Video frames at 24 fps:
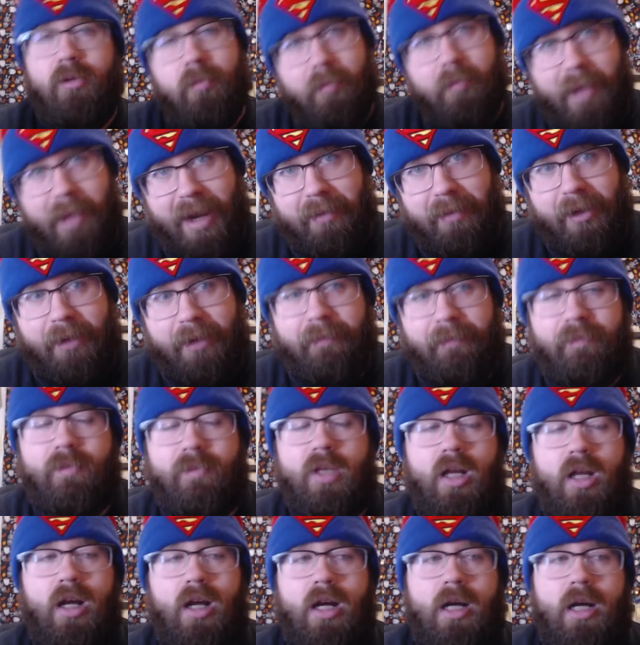maybe.
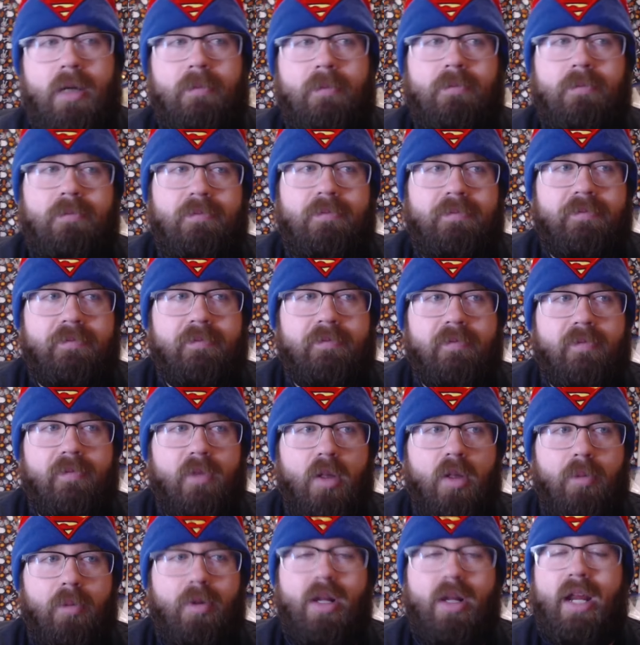Um,
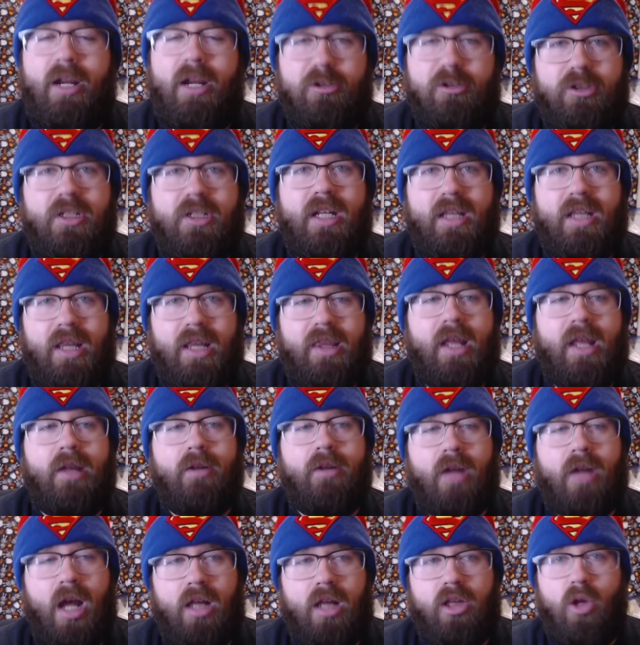but interesting that, that they
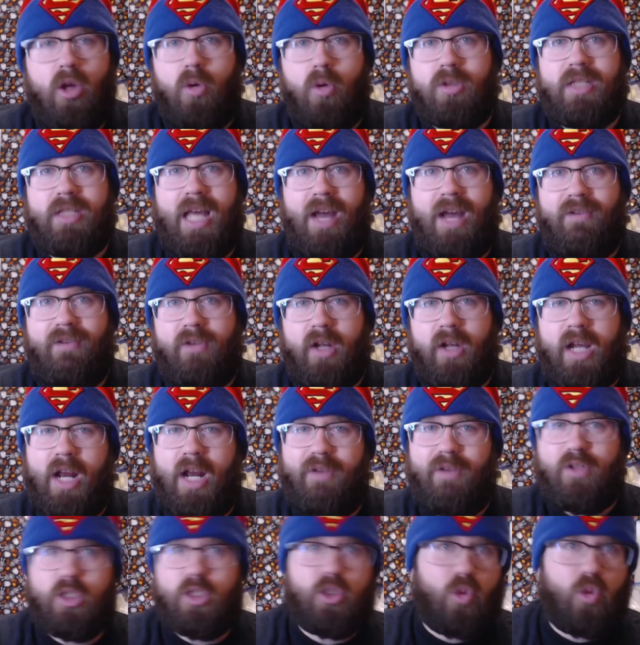got Lois to have kind
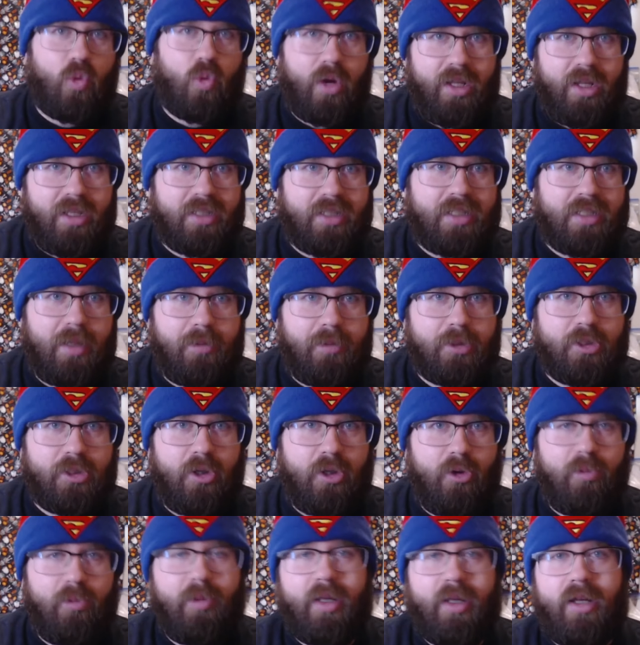of a story in this
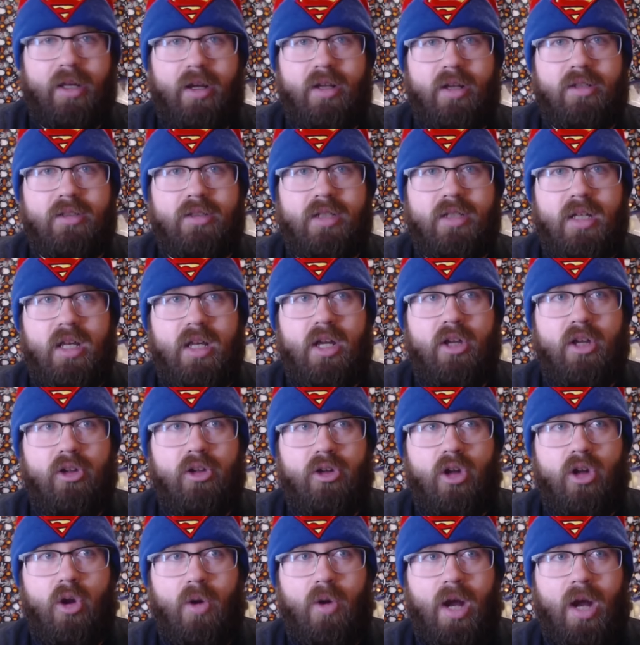episode because,
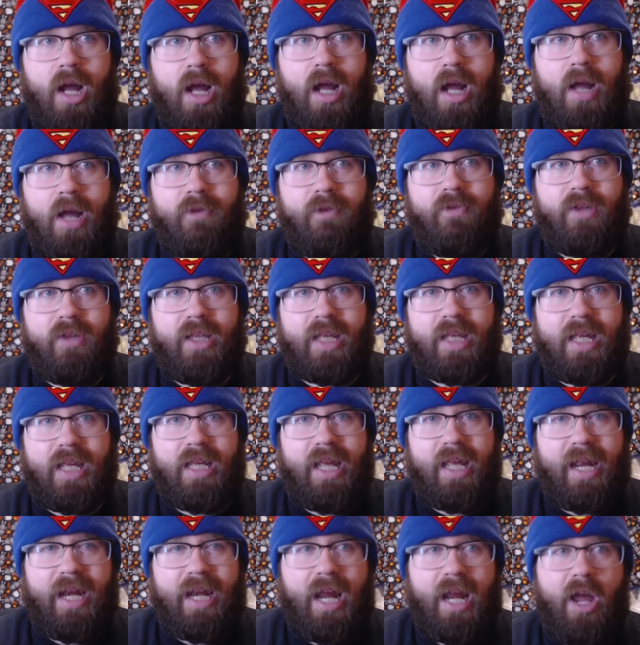you know, I feel like
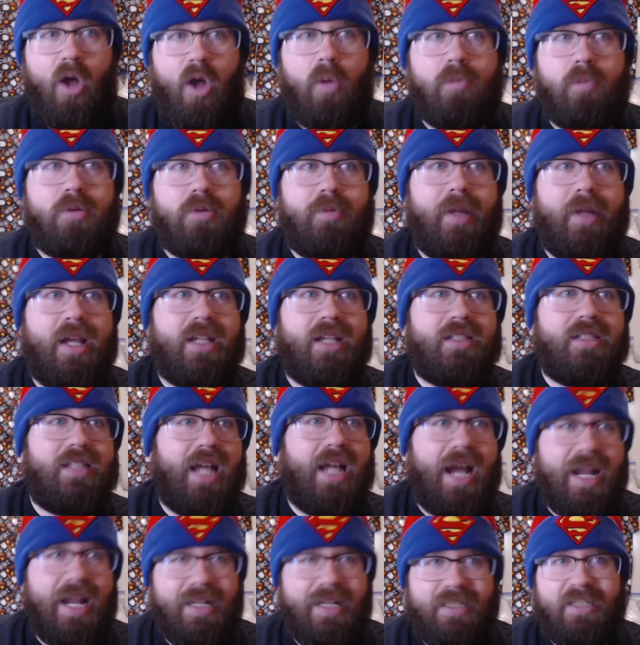it, it helps because
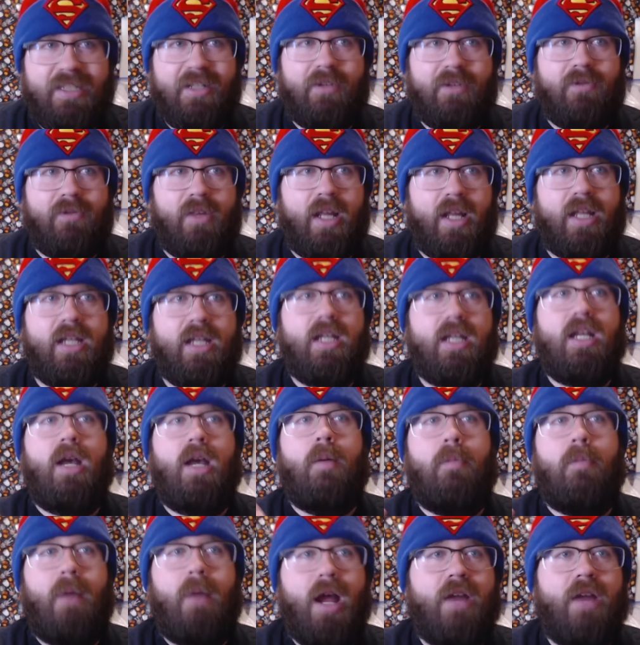the idea of like
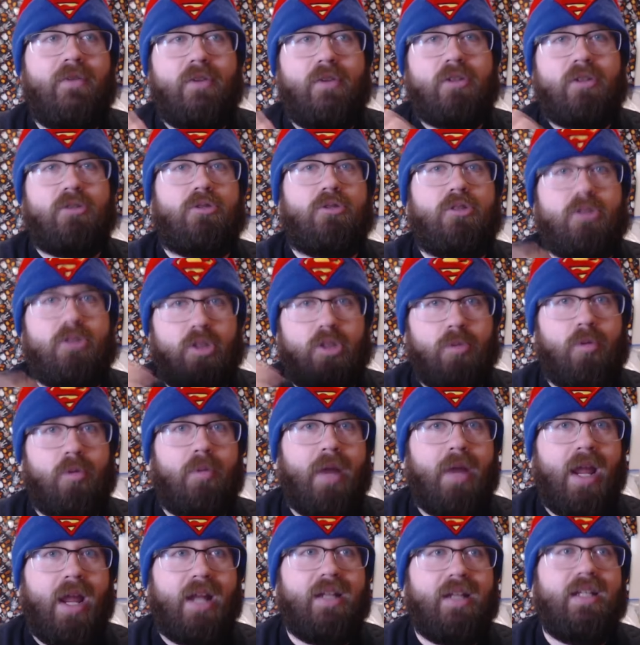my adventures with
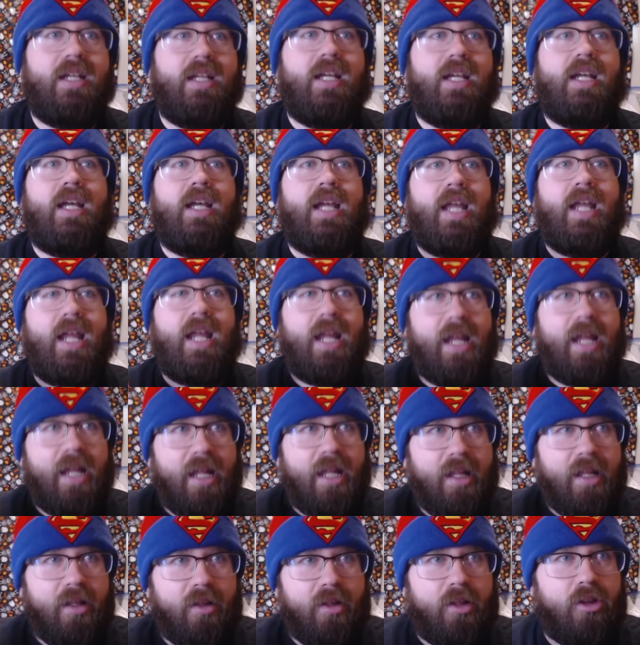Superman,
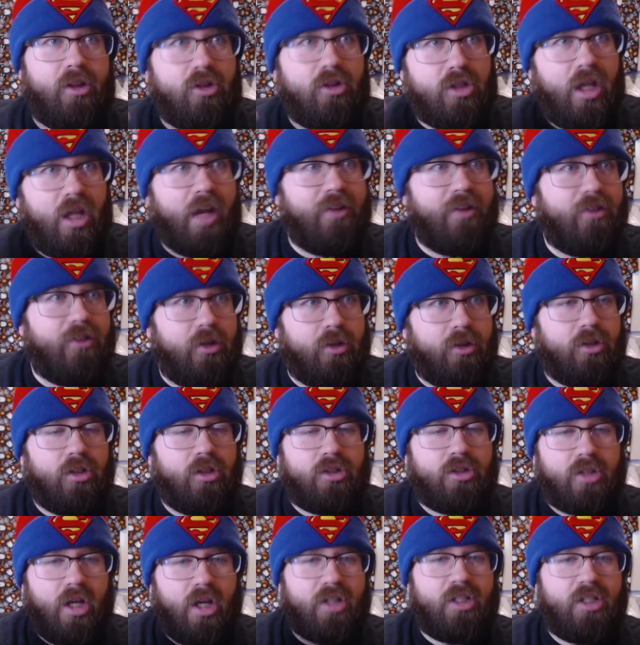it, there's a lot of d-
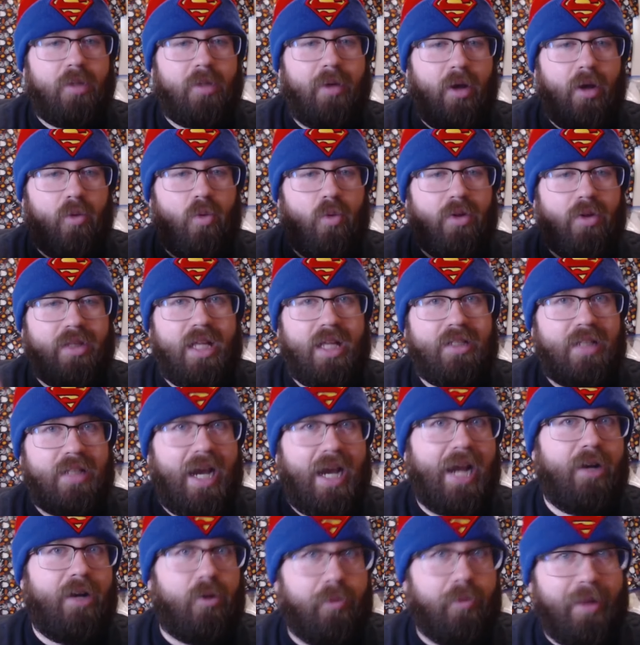discussion about what that
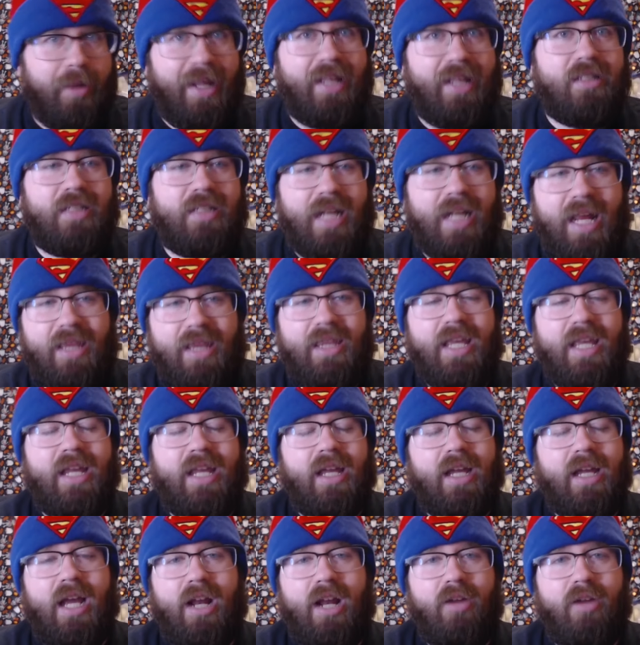title means, and I think
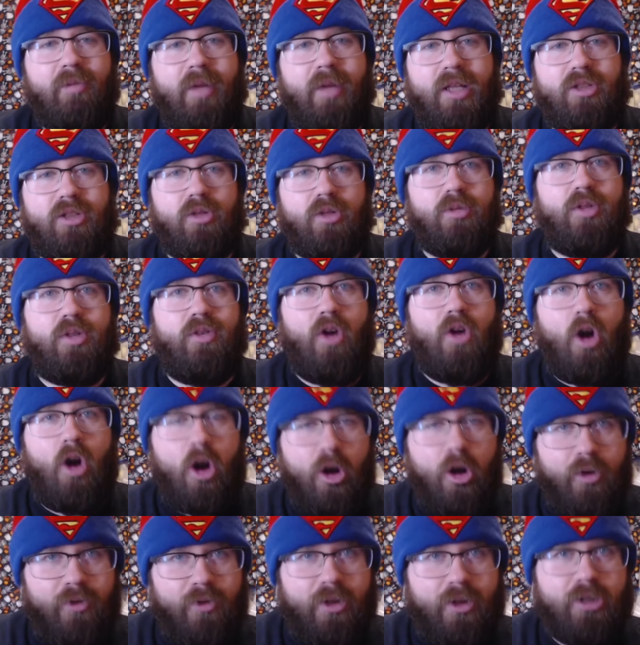it kind of means in terms of
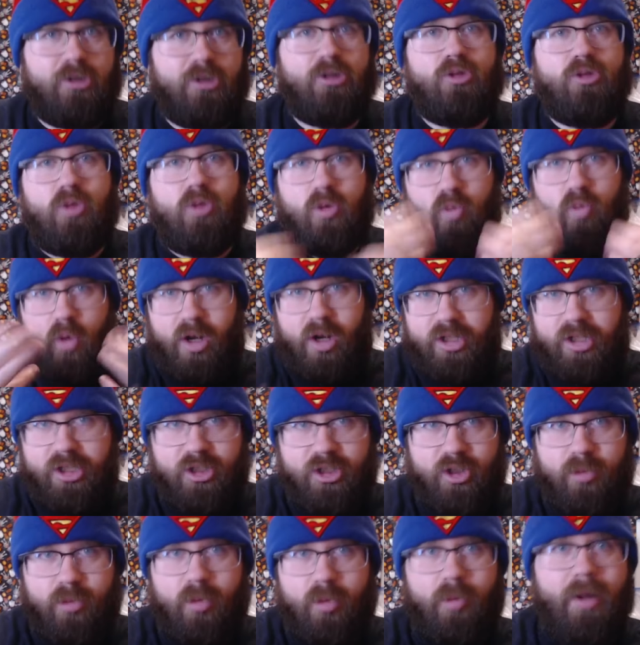our adventures with watching
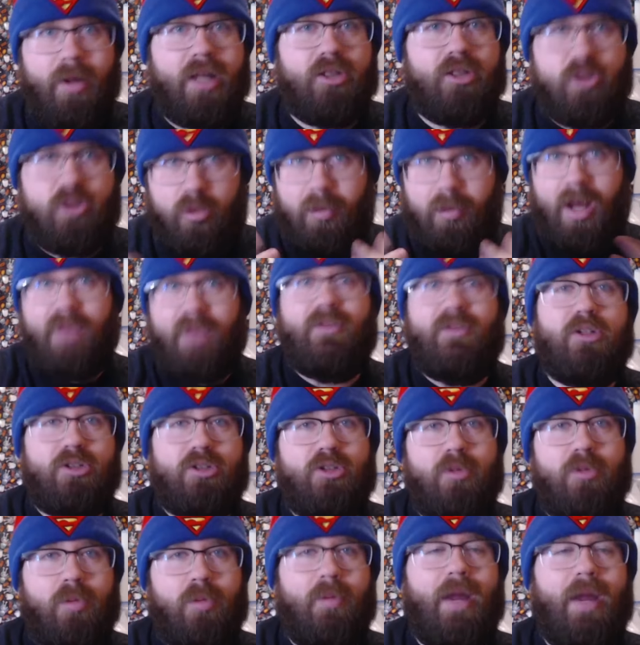Superman. So my adventures
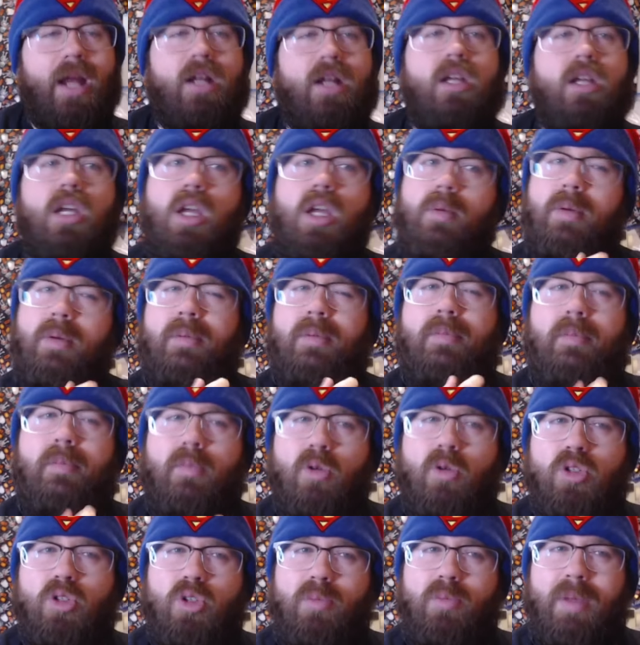Superman, but
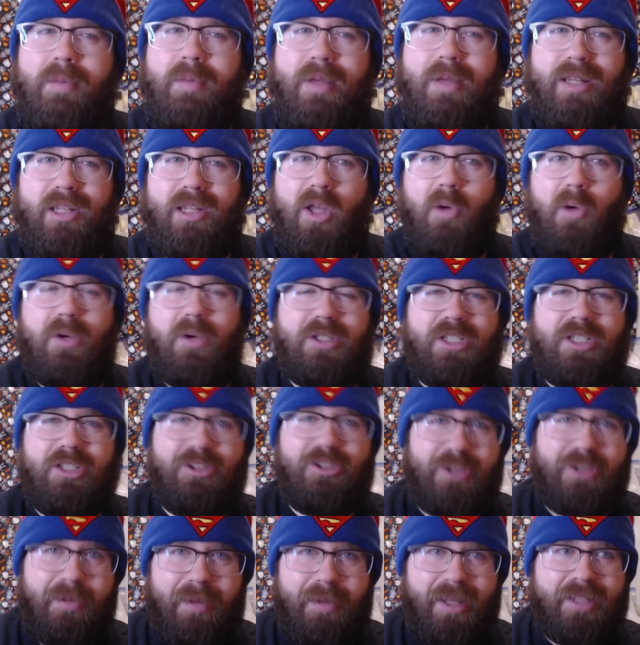more so maybe Lois and
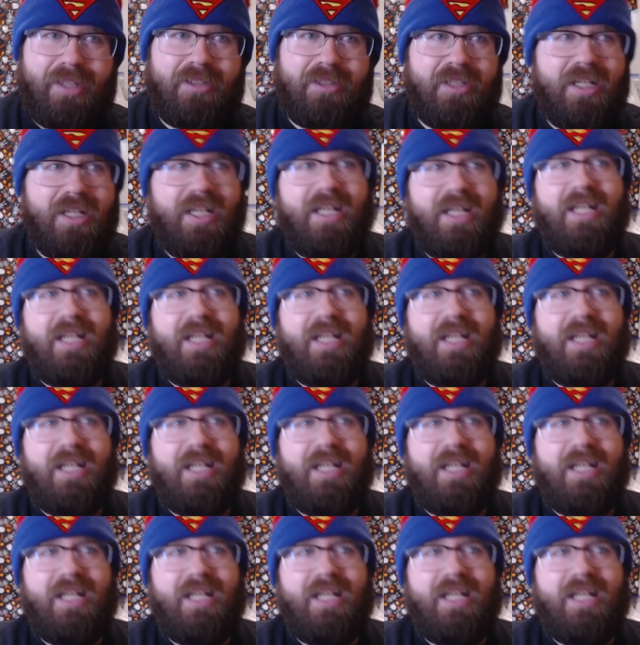Jimmy's.